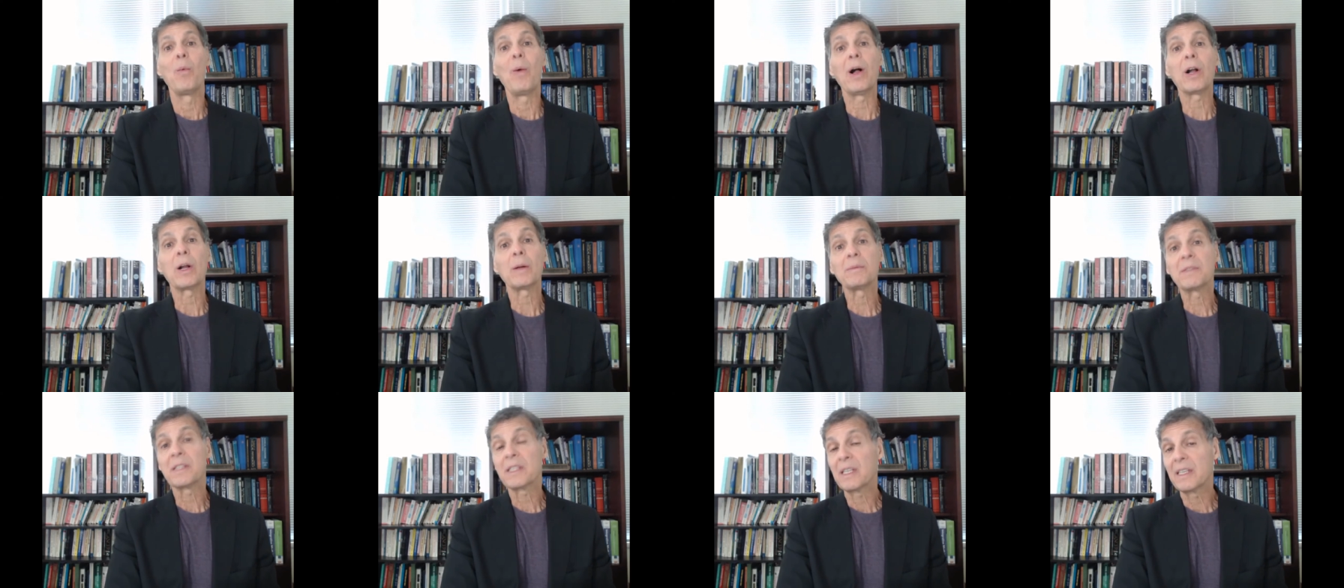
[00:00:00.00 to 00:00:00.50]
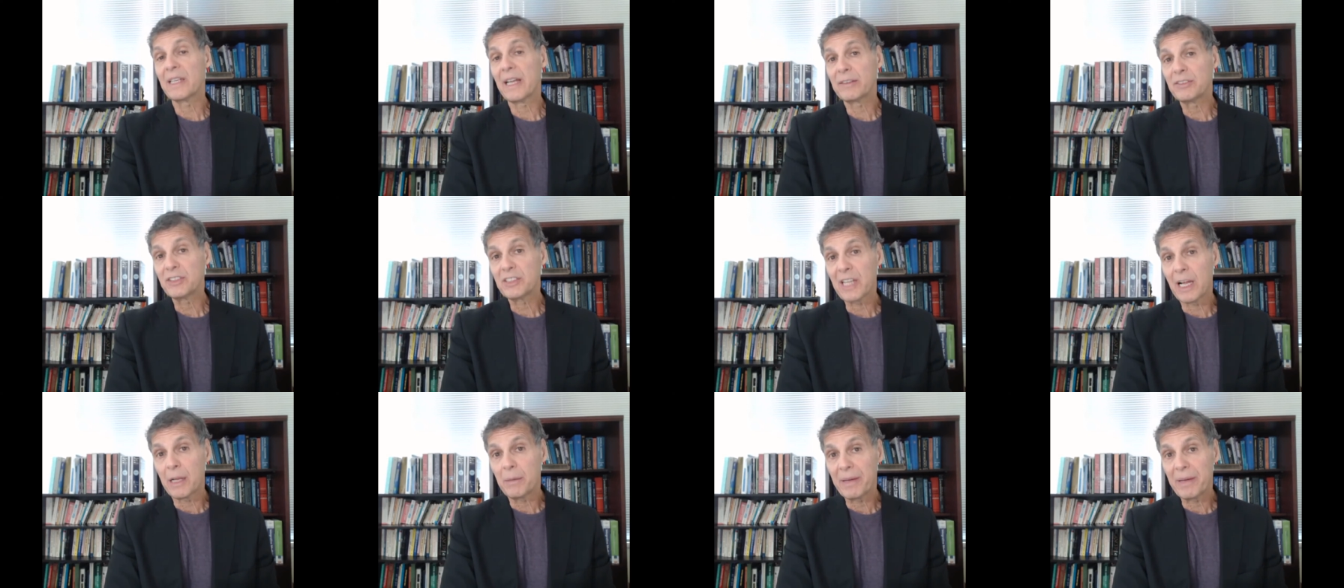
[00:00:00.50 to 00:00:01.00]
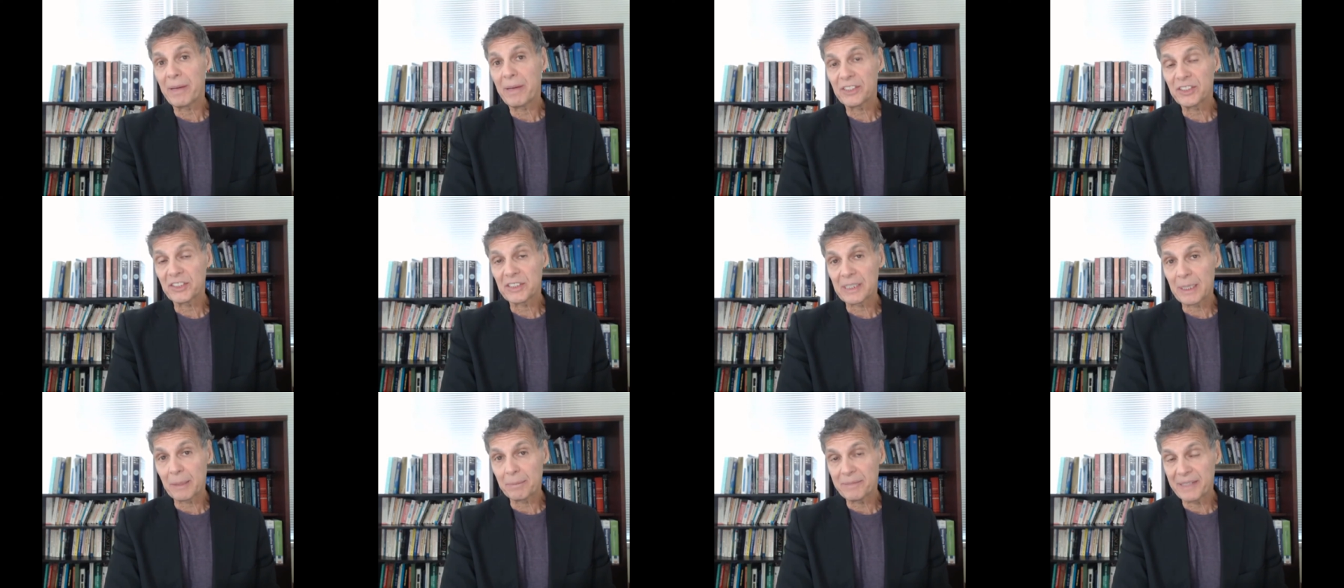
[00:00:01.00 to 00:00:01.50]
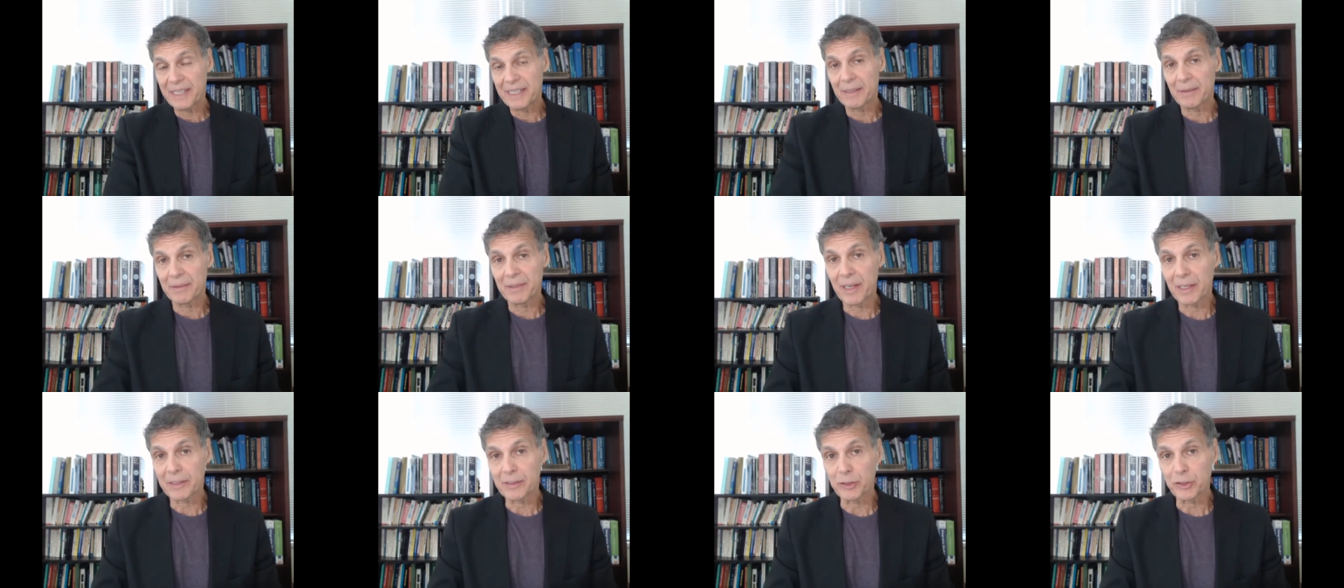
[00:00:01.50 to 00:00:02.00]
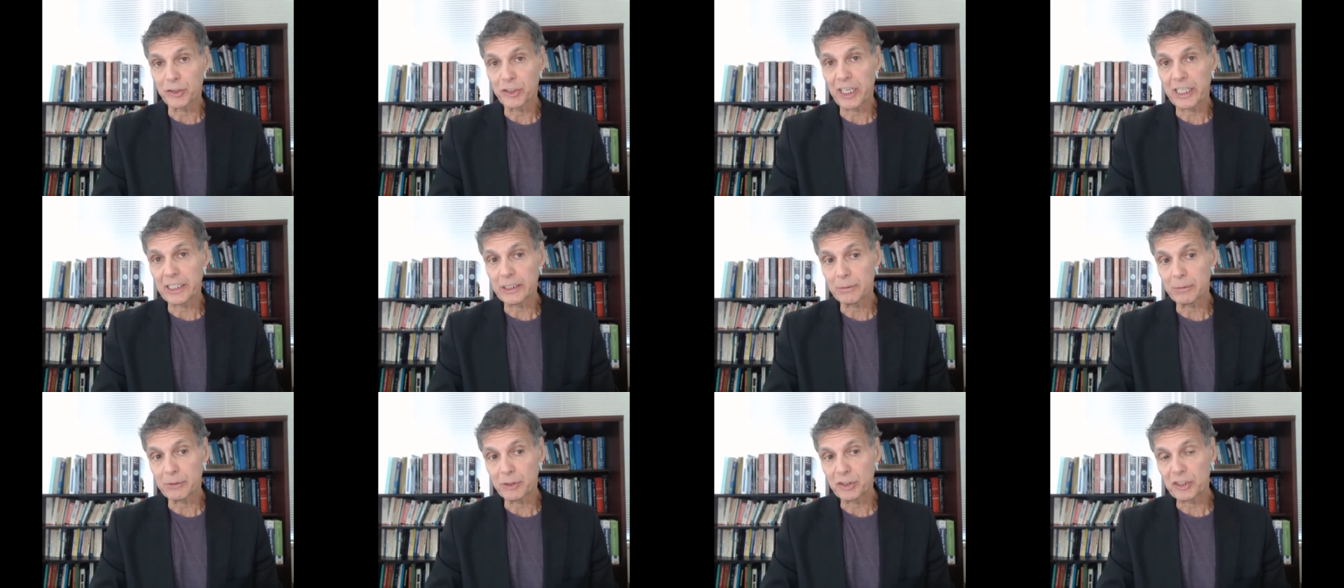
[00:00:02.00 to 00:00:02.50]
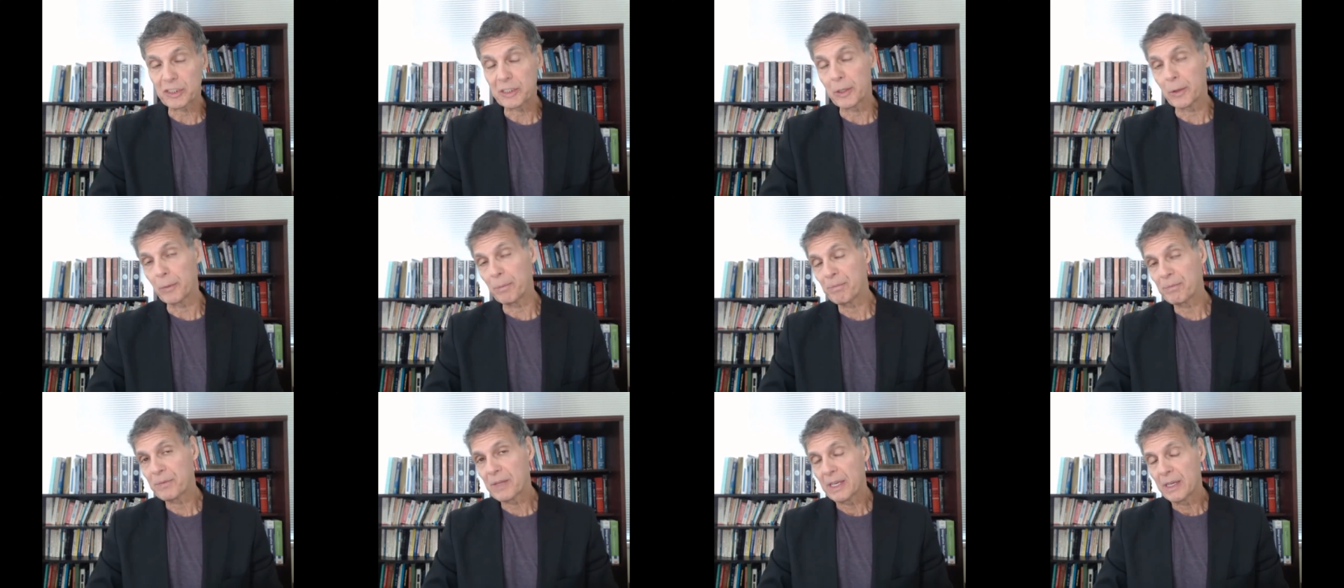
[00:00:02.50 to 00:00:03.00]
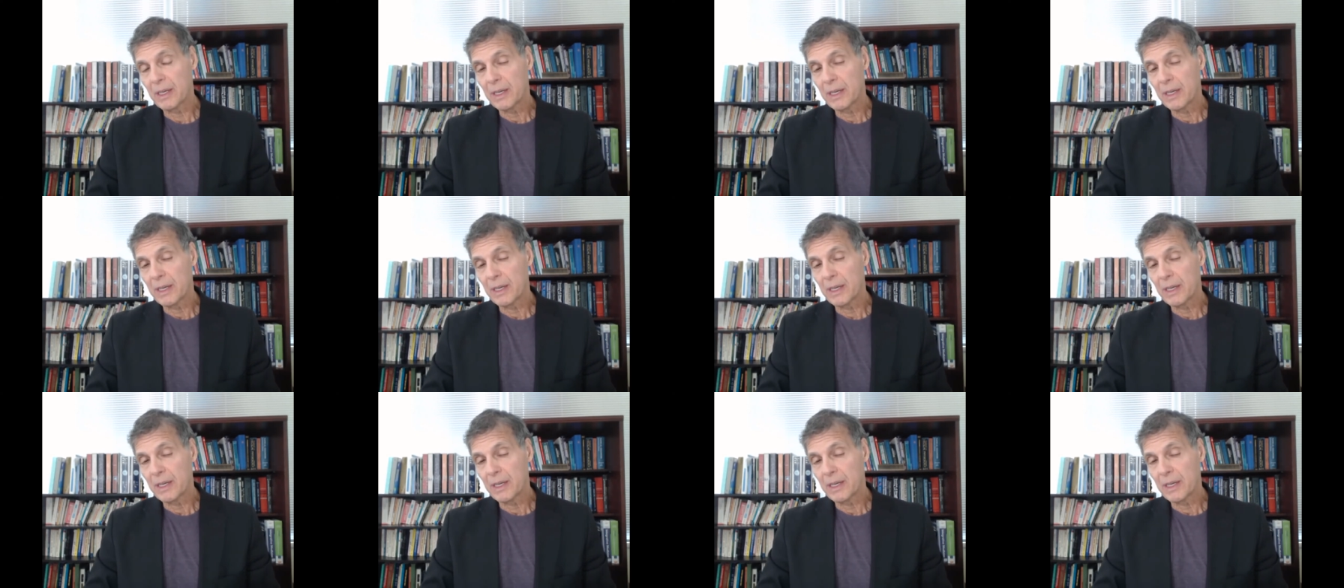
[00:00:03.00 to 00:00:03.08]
Welcome to the Lifestyle Medicine Update. I'm Dr. James Meschino.